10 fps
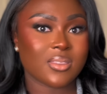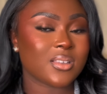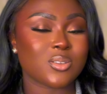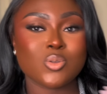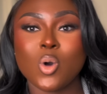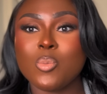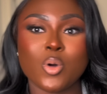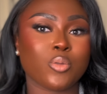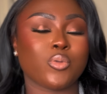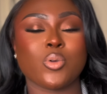There's no
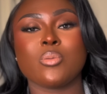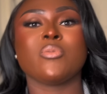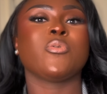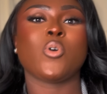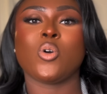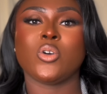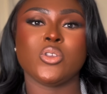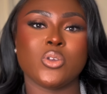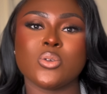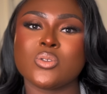more room for
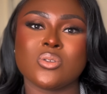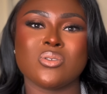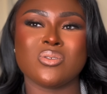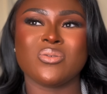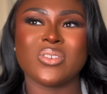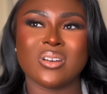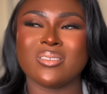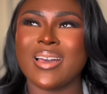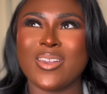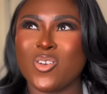you to feel
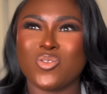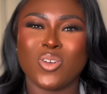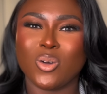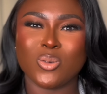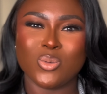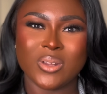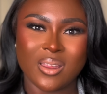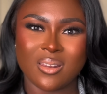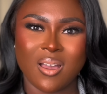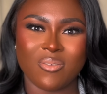that you're not good
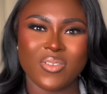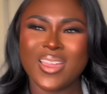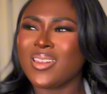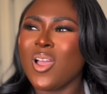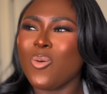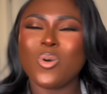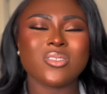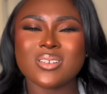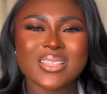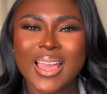enough. And what
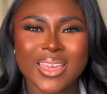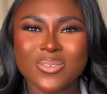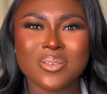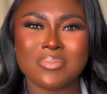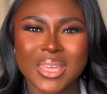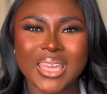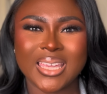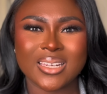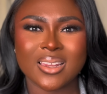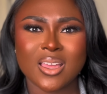does that even
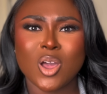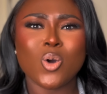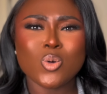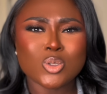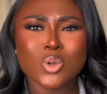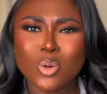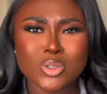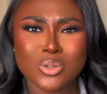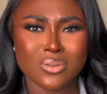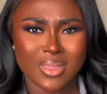mean? Who
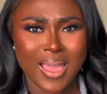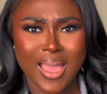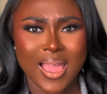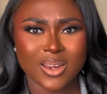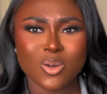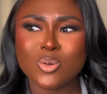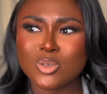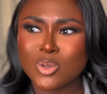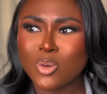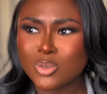told you that? Who
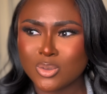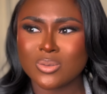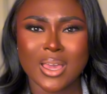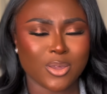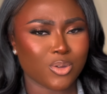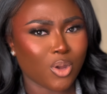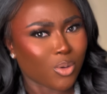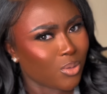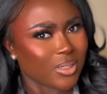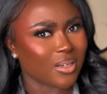told you that you're not
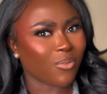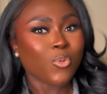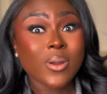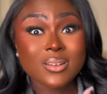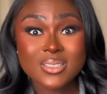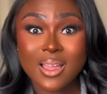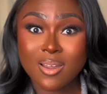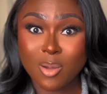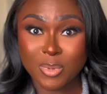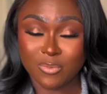good enough? Where is that
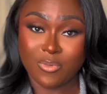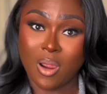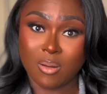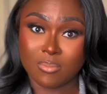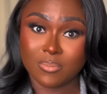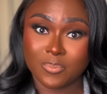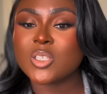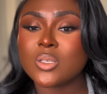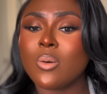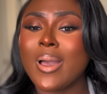coming from?
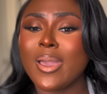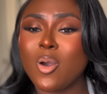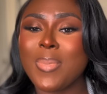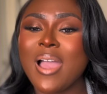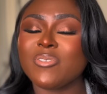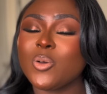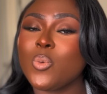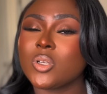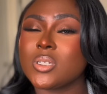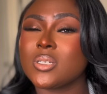So I hope after
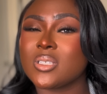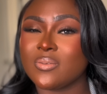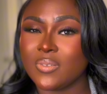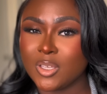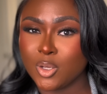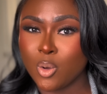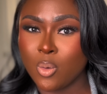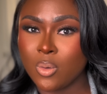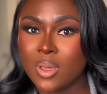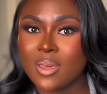watching this video
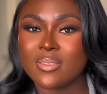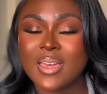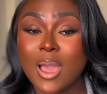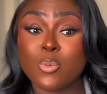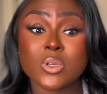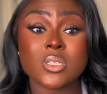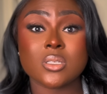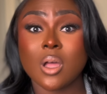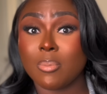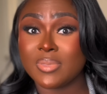that we
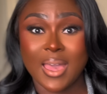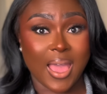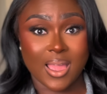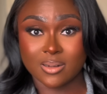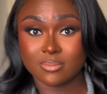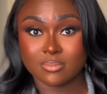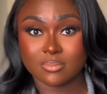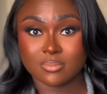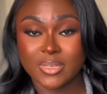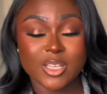stop that.
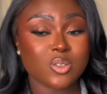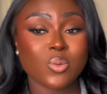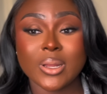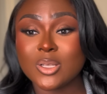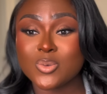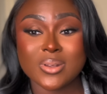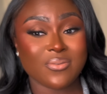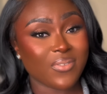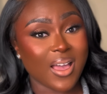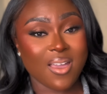In
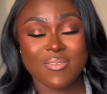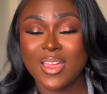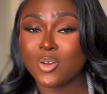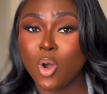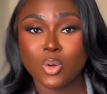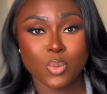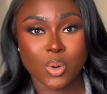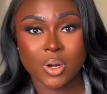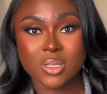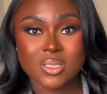2025 and
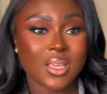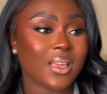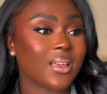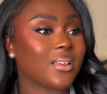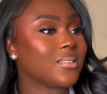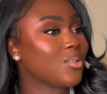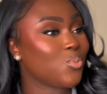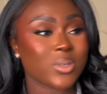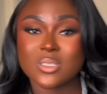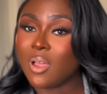onwards,
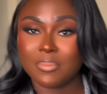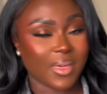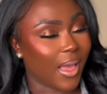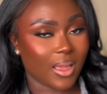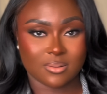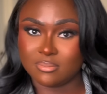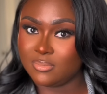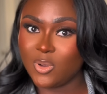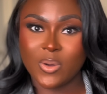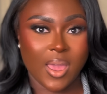we stop that,
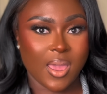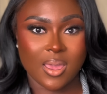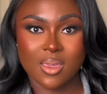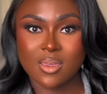okay?